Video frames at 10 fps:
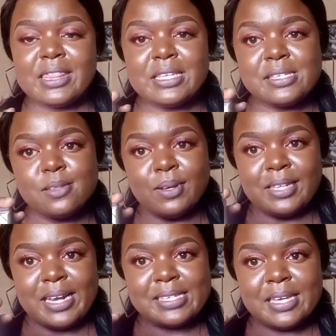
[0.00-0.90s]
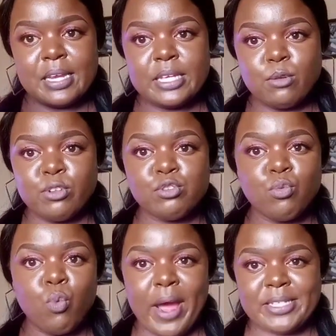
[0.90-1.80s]
This is the one that I said is going to
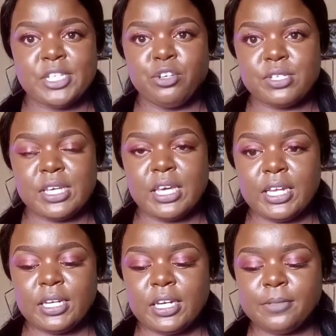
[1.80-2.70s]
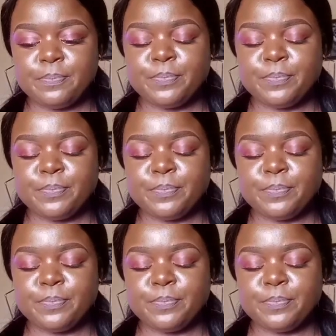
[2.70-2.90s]
whiten your skin,